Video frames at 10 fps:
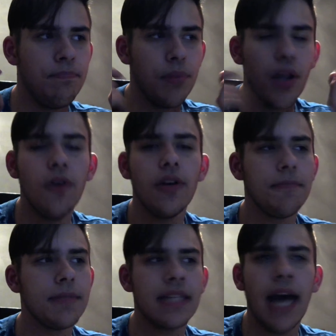blown
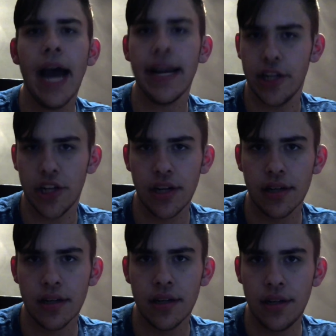up a tire.
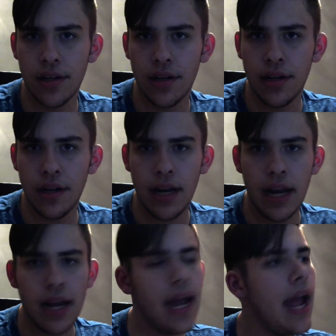
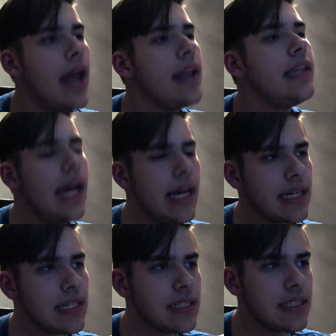And
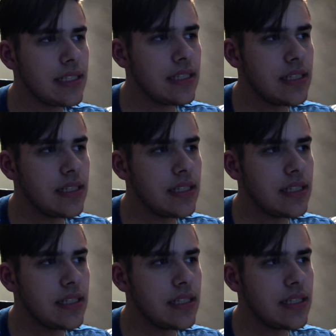next,